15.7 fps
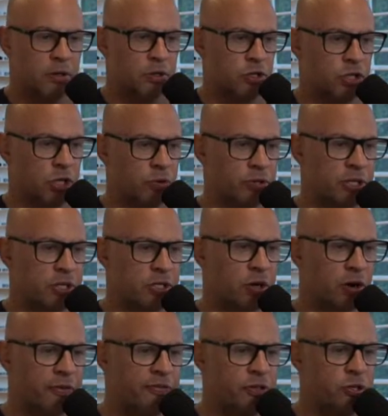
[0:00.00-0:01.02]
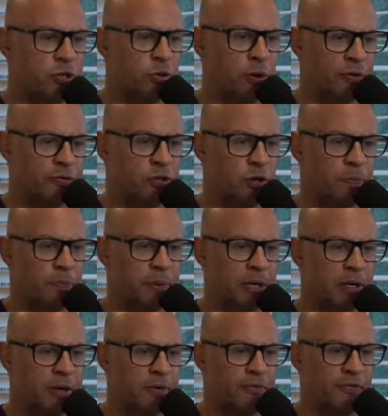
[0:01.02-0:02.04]
Chill says, sorry if it's too off
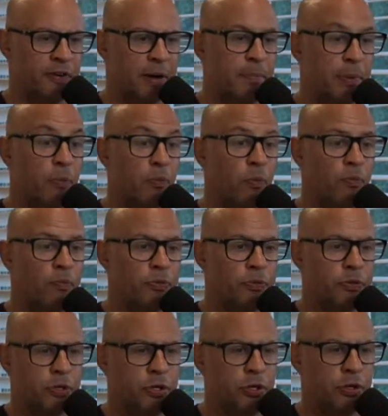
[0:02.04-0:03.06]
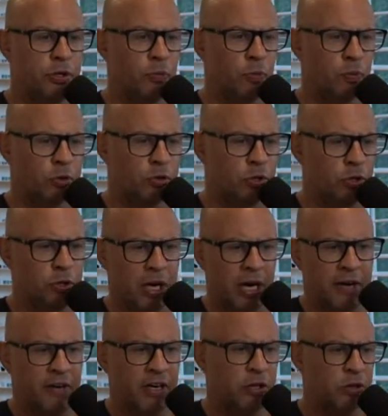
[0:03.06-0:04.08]
topic, Fab, but do you
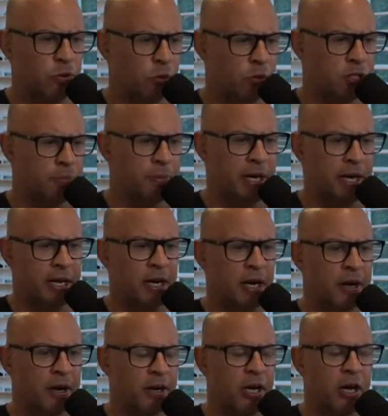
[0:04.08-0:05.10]
have any thoughts about Ngannou